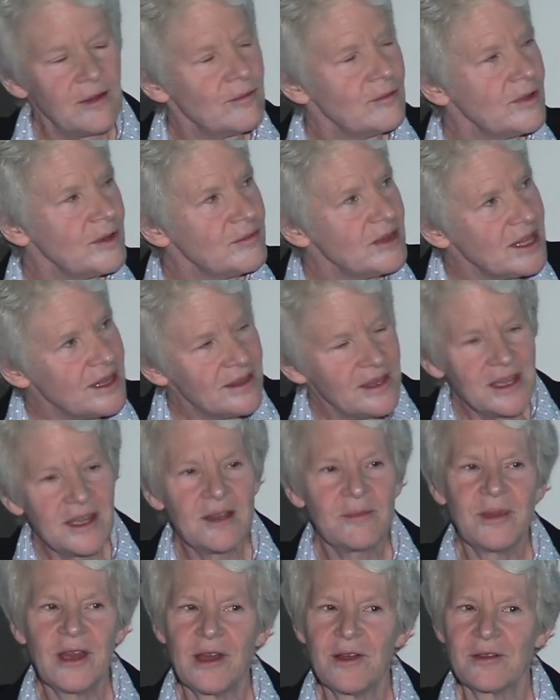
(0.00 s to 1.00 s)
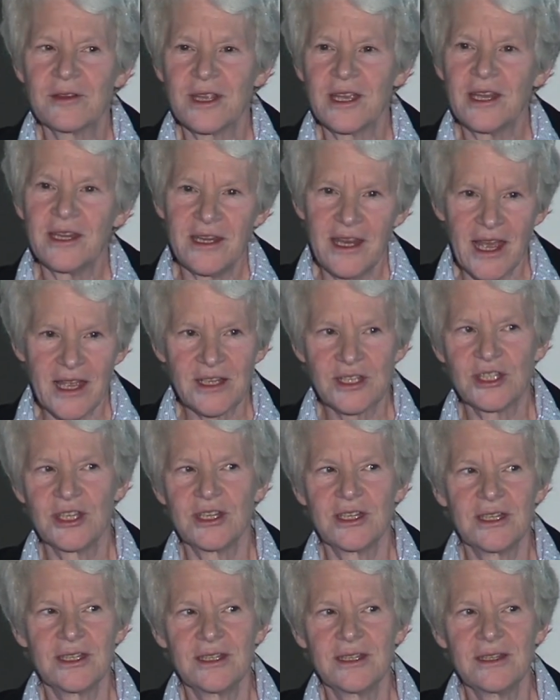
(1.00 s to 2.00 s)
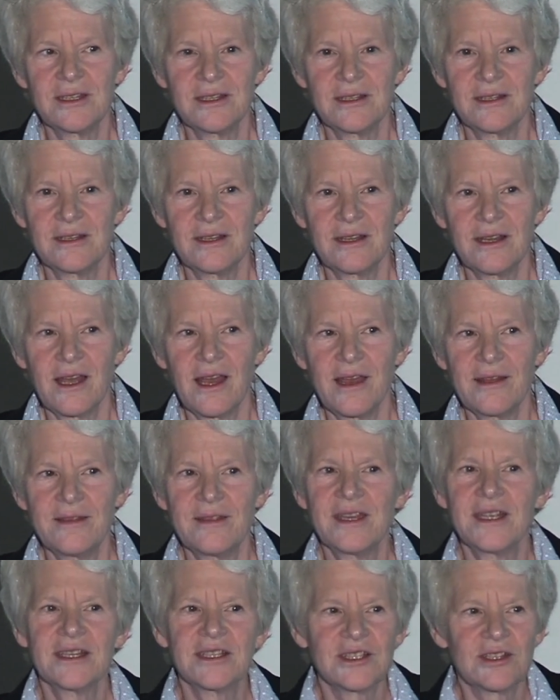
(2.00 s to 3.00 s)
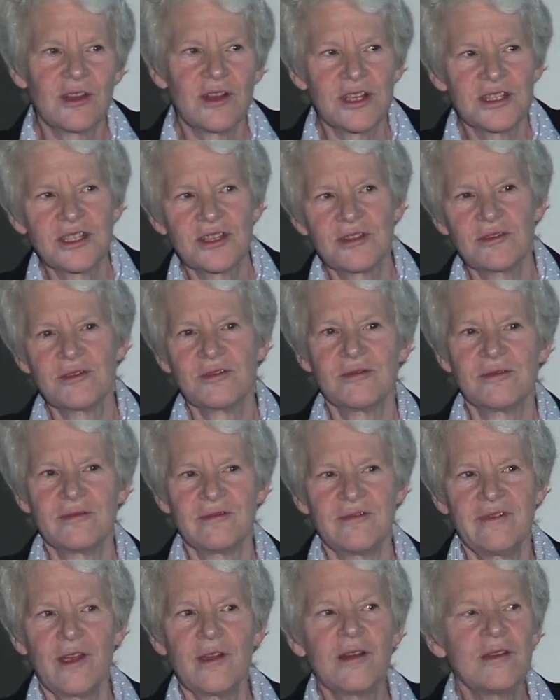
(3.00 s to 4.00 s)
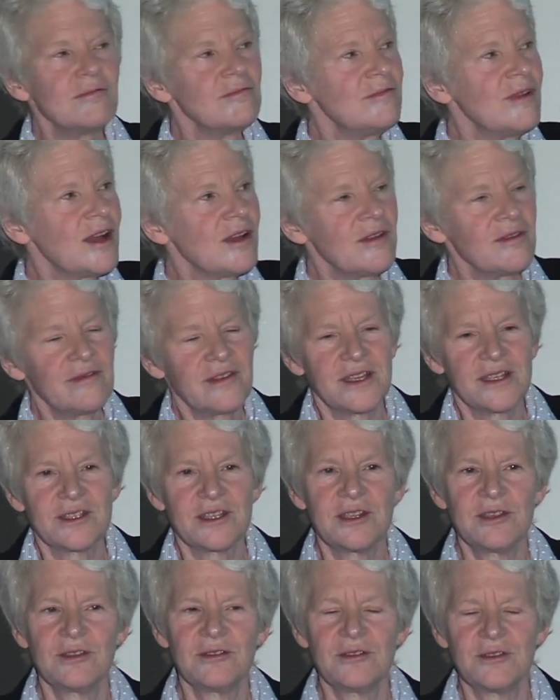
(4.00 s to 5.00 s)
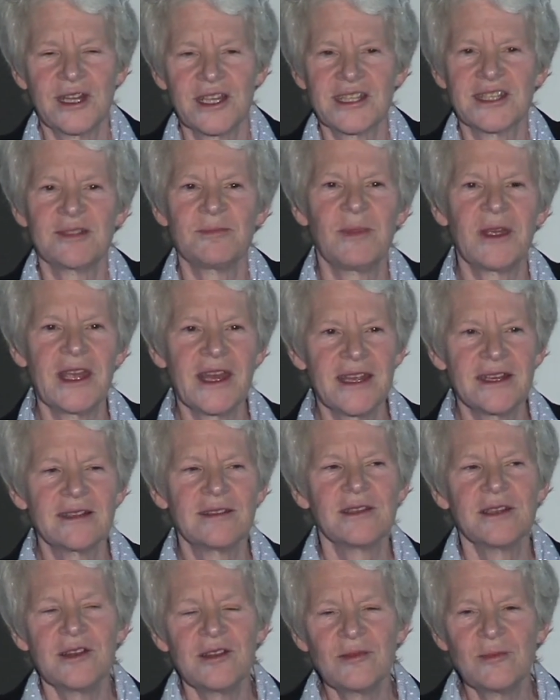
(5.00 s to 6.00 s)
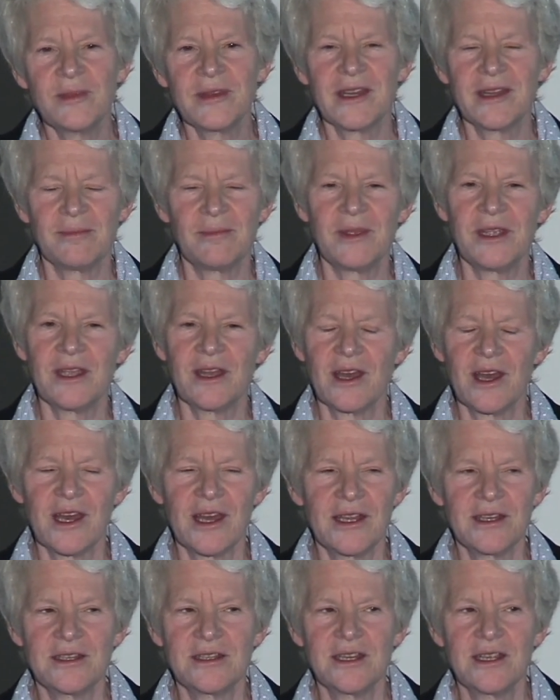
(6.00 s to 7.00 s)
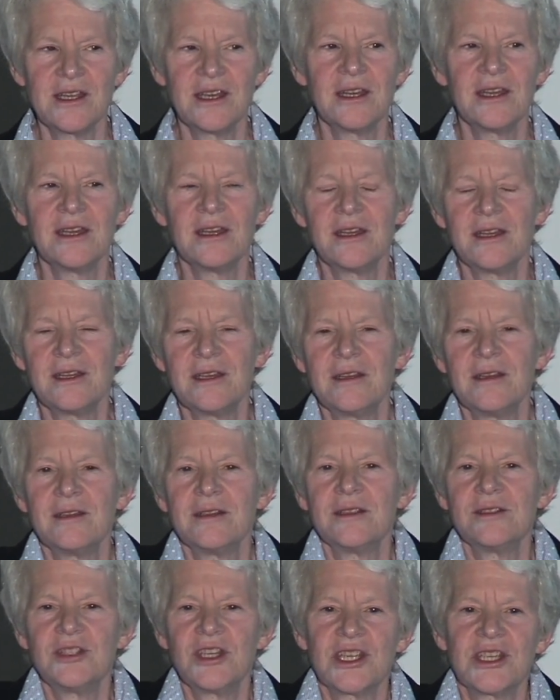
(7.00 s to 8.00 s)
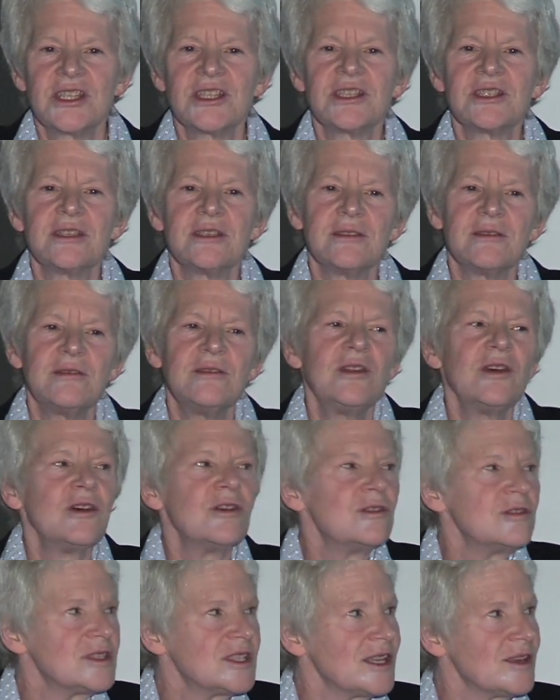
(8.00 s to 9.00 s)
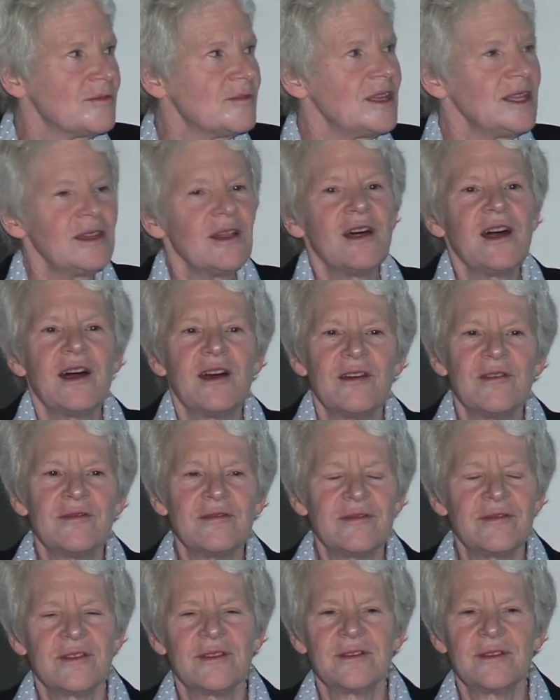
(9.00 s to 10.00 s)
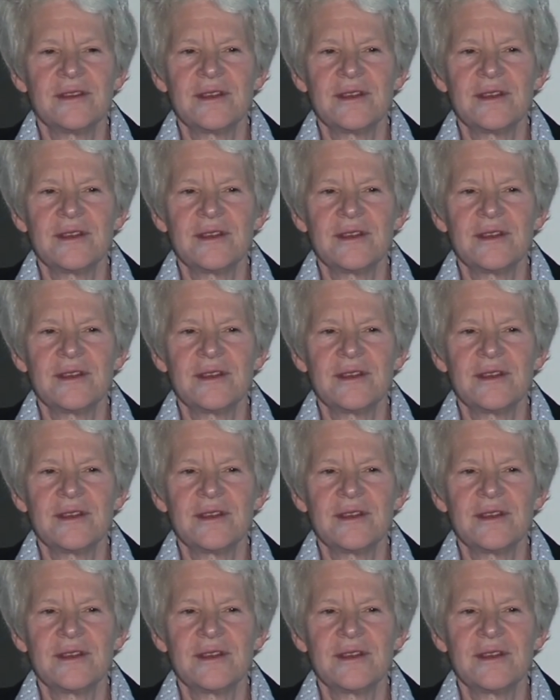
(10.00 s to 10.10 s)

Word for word: When we think about connection, I think it's also relevant to expand a little bit beyond just those that we love.